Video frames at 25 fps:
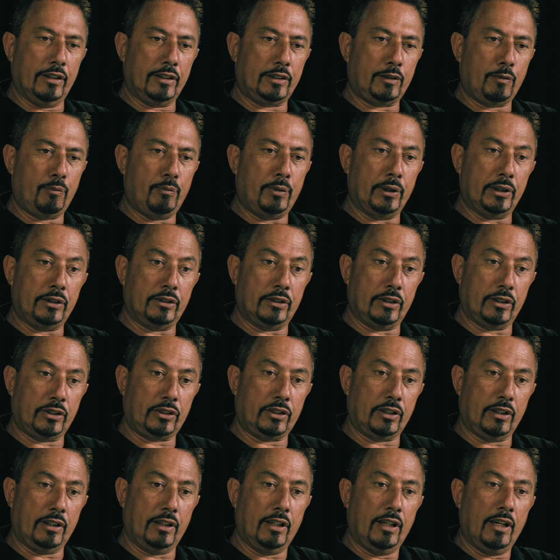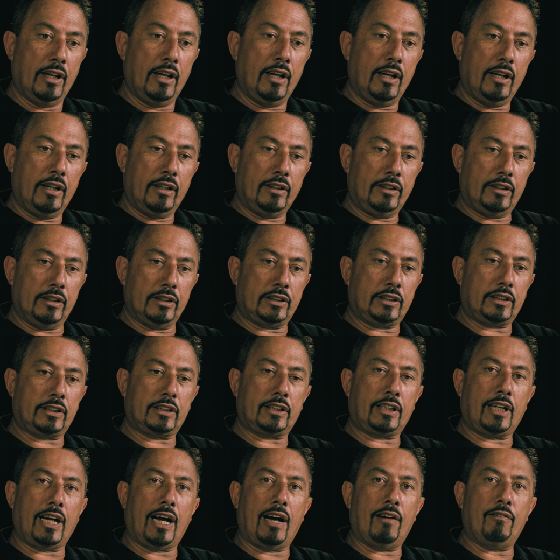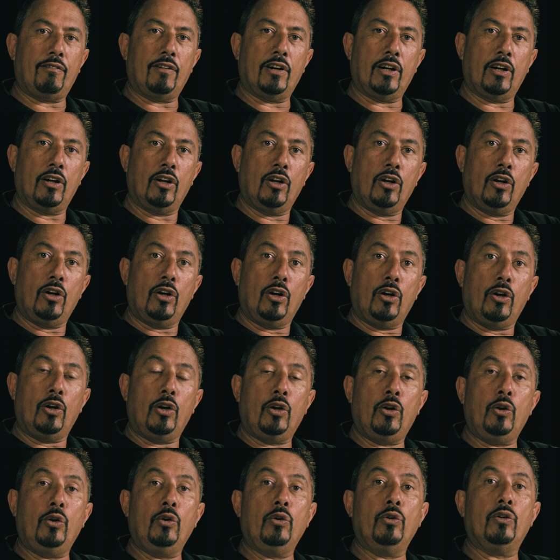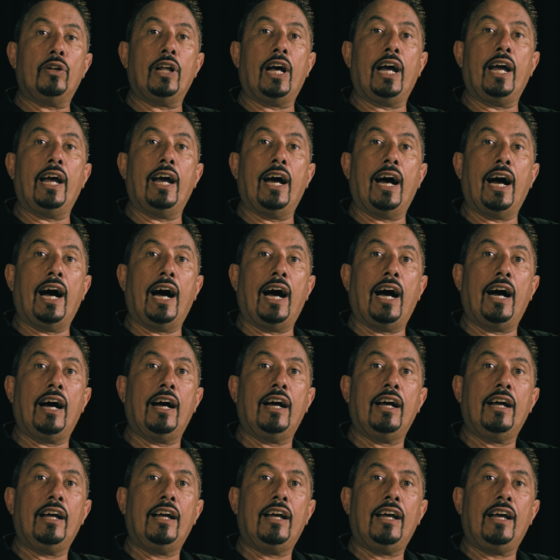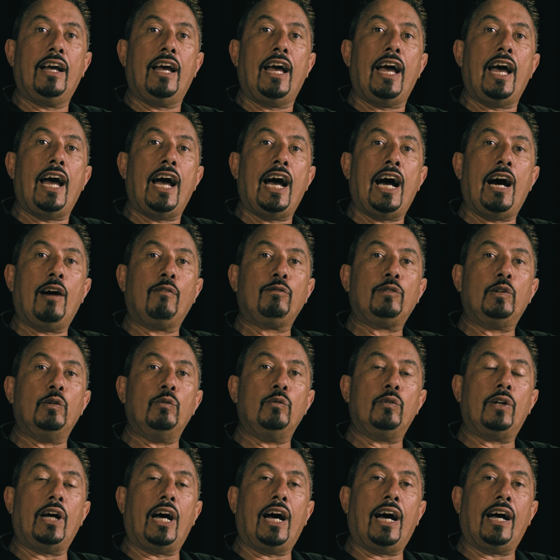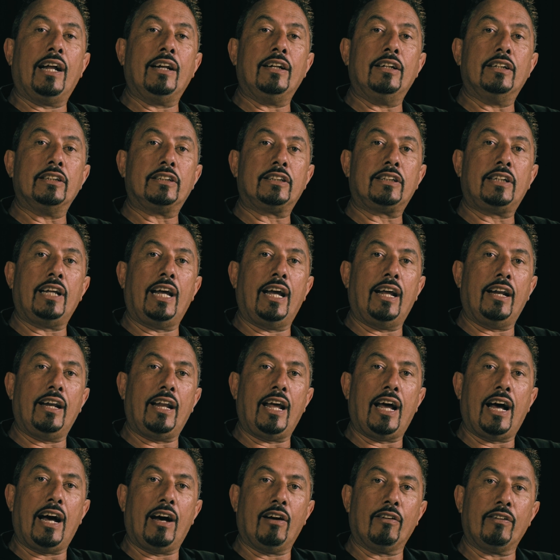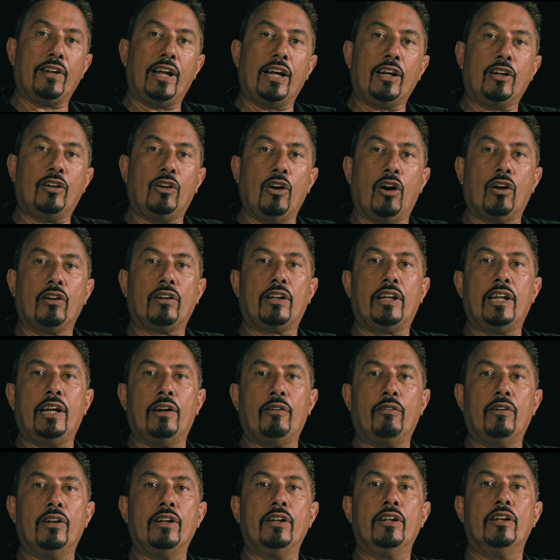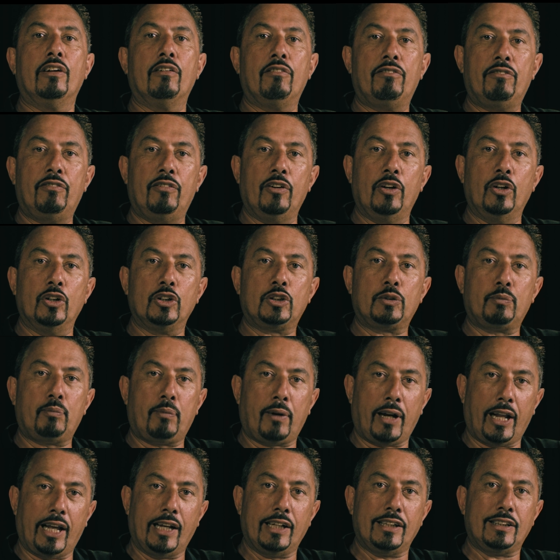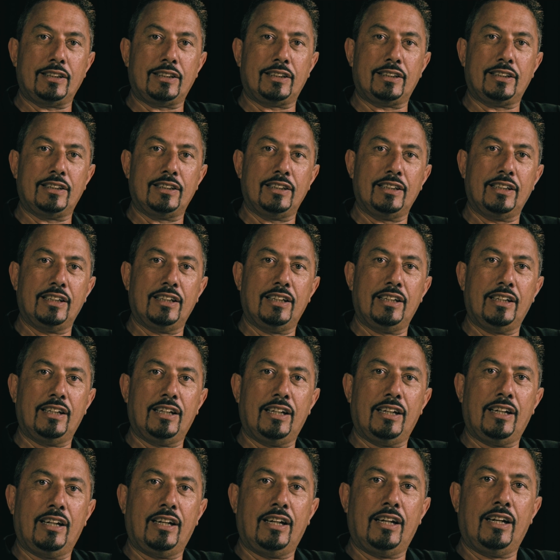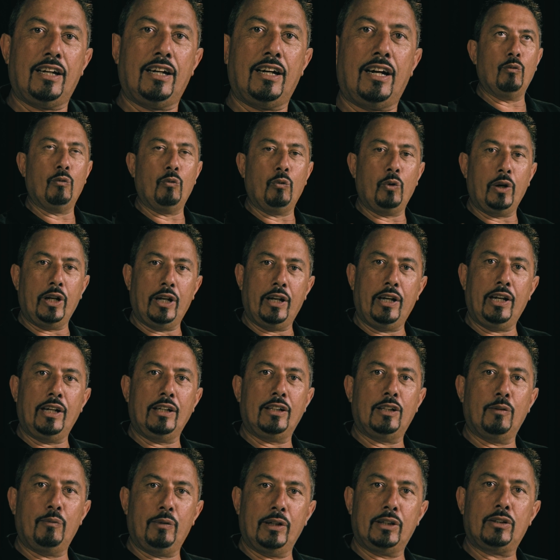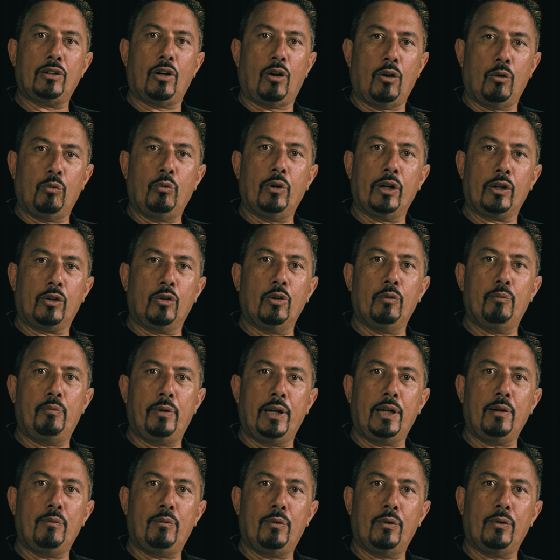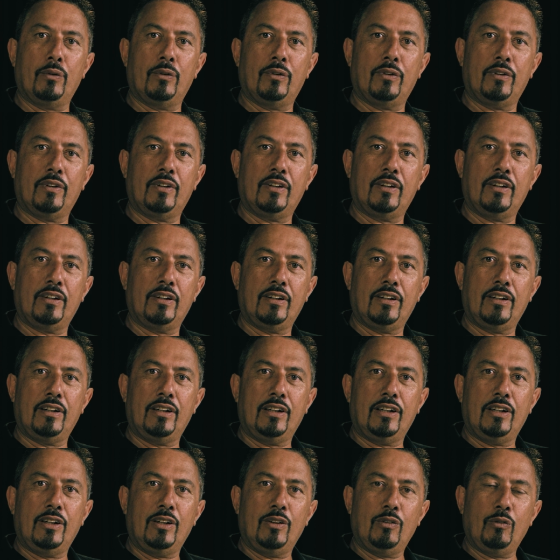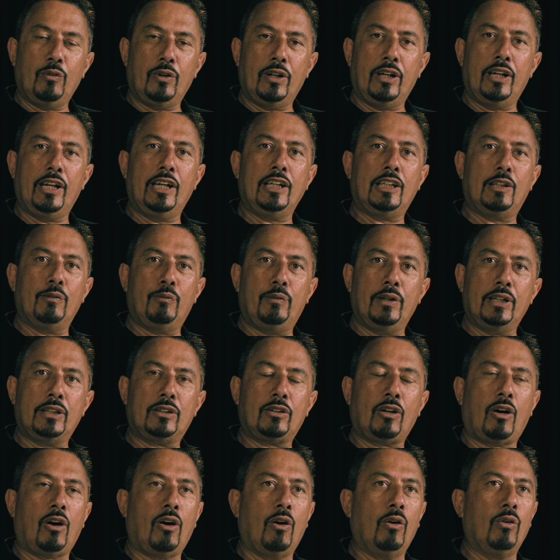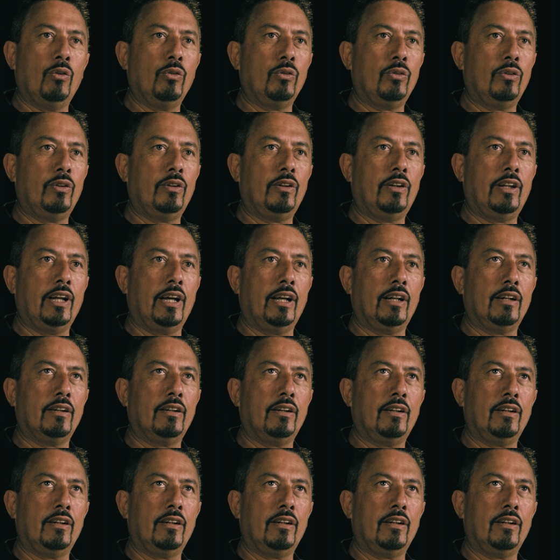position discover who they are, help them to understand how they got there in the first place. We need to be told we're good people. We need to be told that,